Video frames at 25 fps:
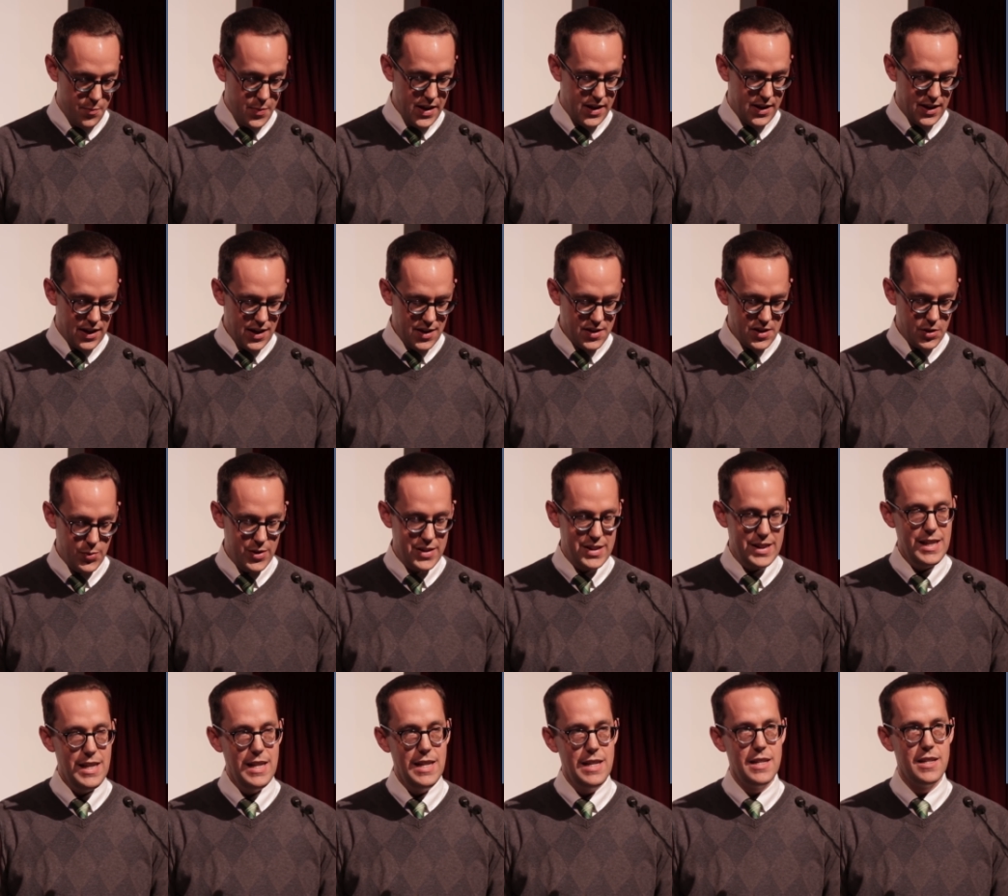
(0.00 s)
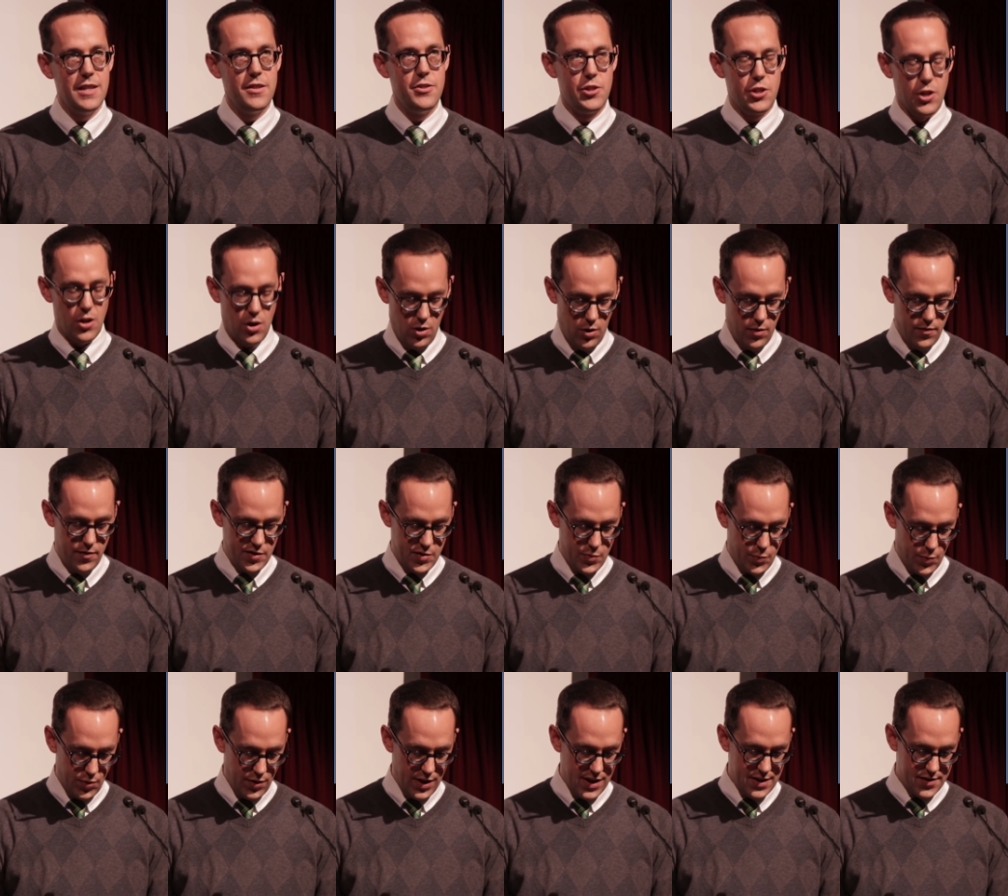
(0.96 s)
Because it was eaten in
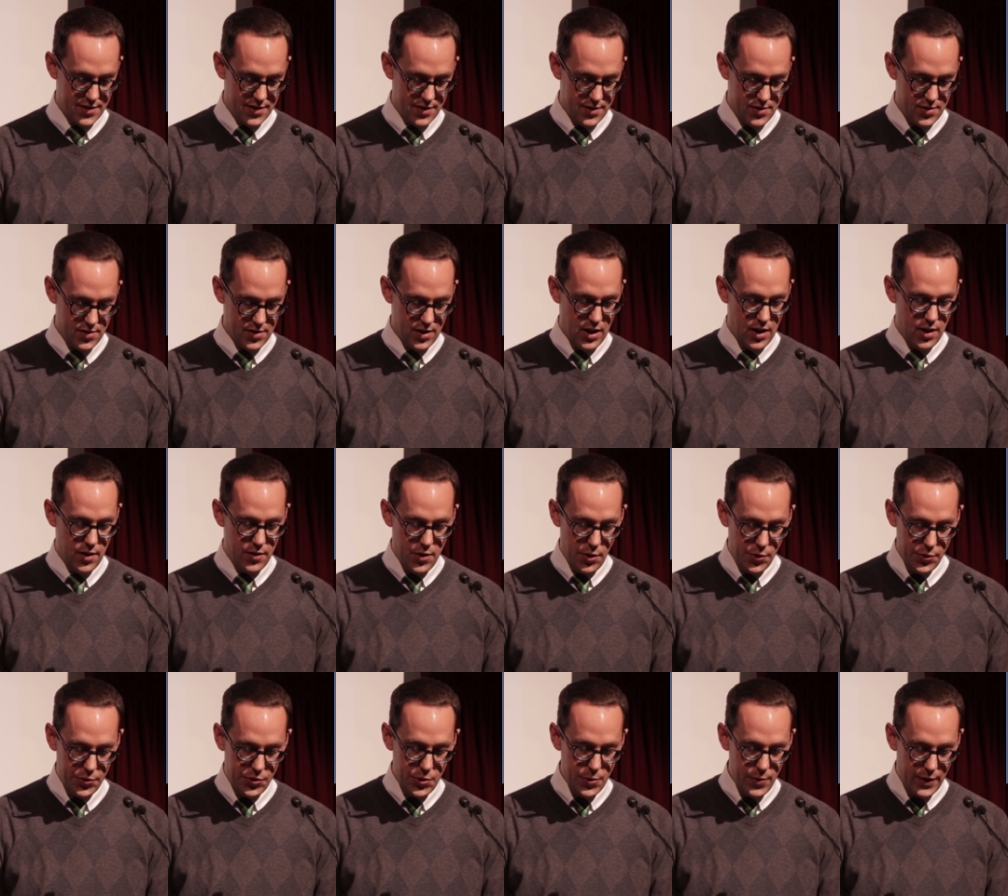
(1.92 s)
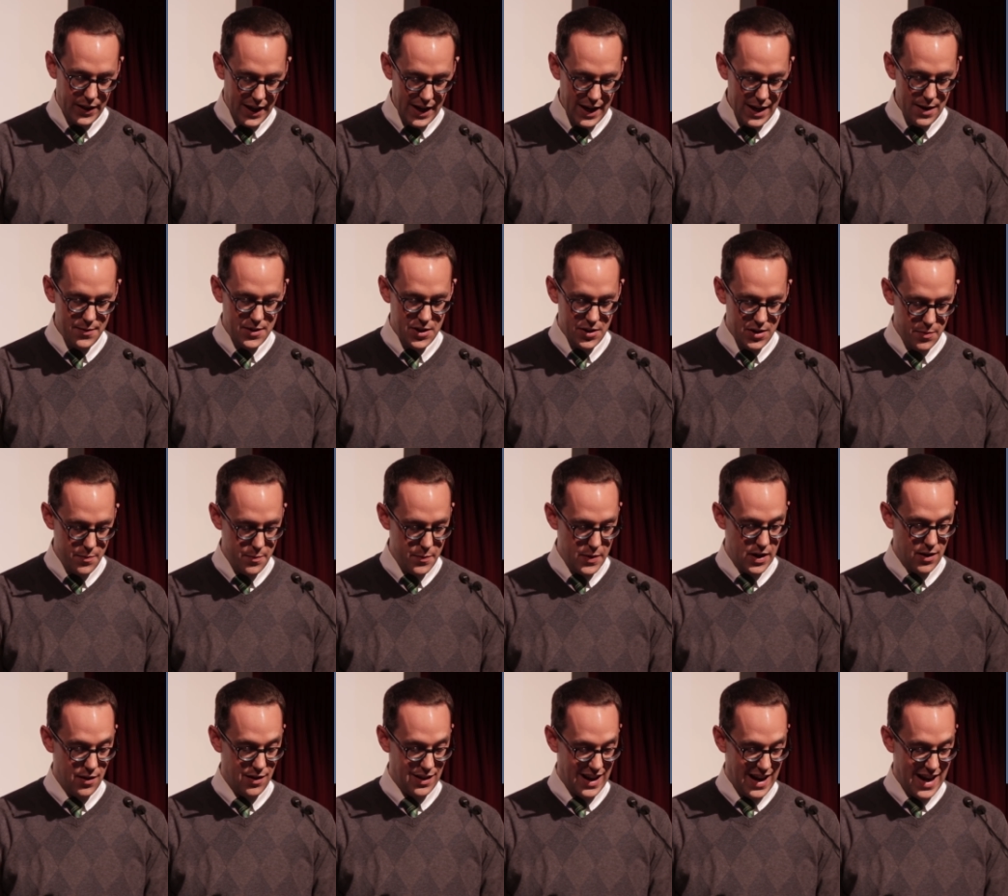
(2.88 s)
Jehovah's presence, those who came to the
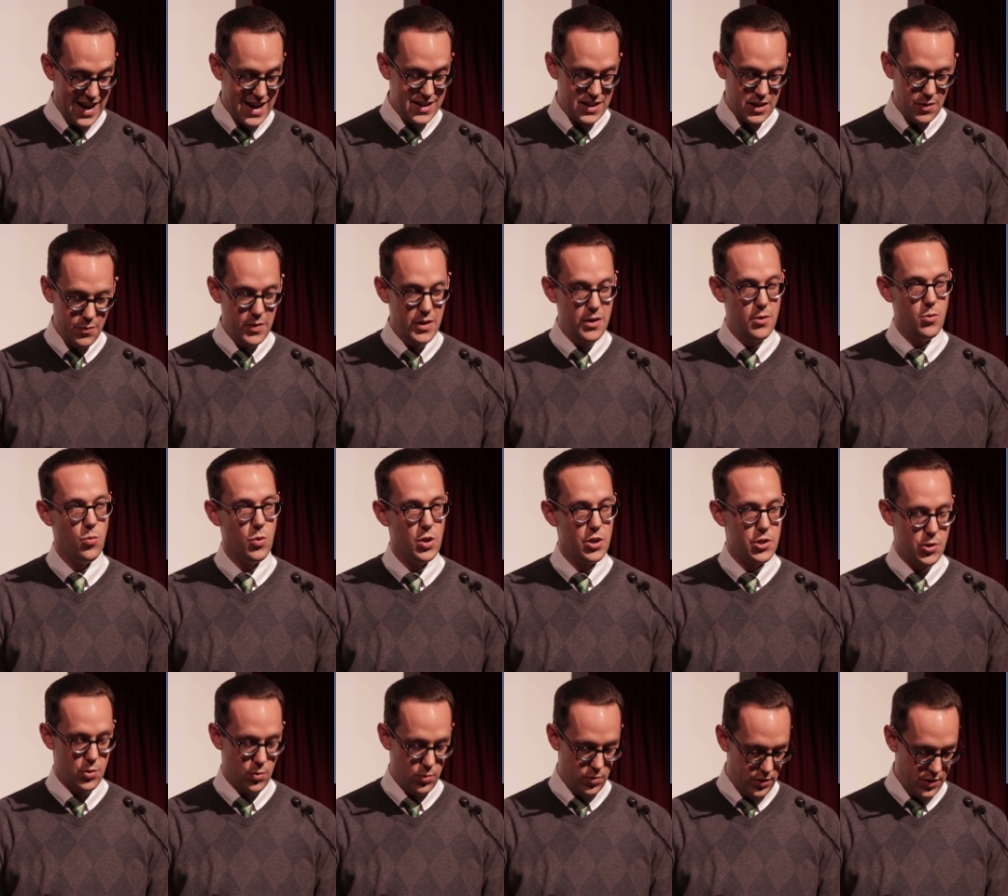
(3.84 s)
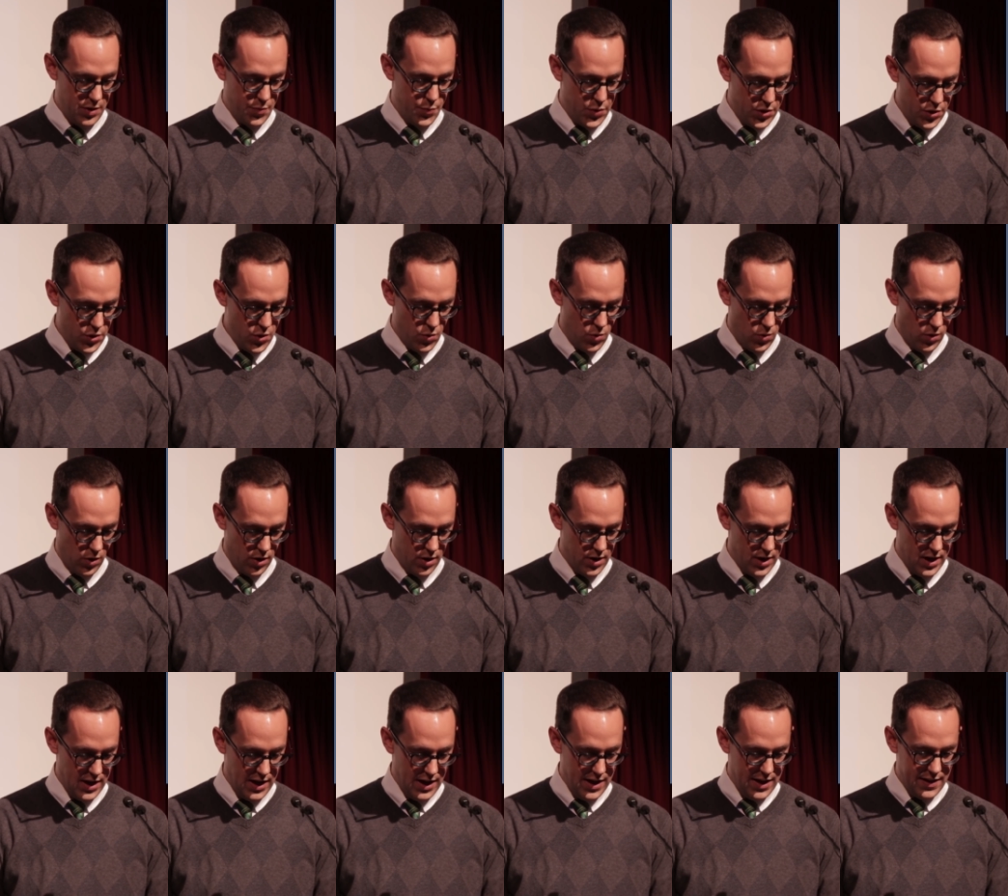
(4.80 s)
meal had to be ritually
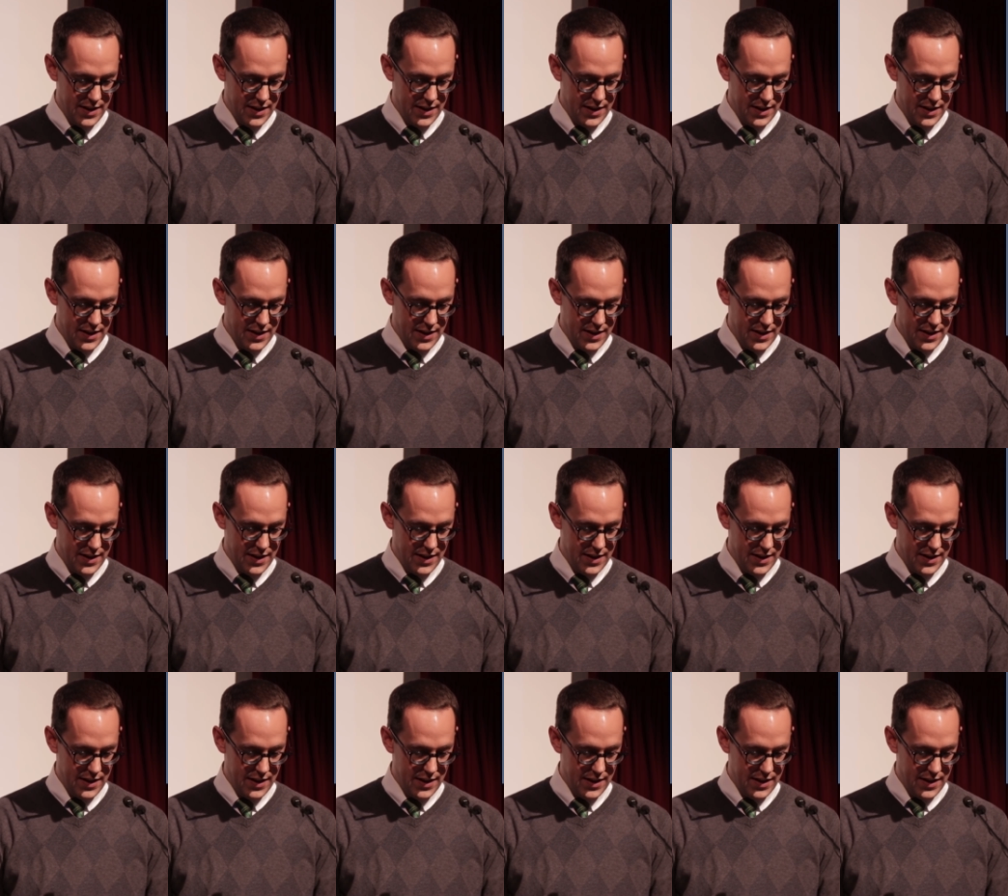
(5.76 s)
pure.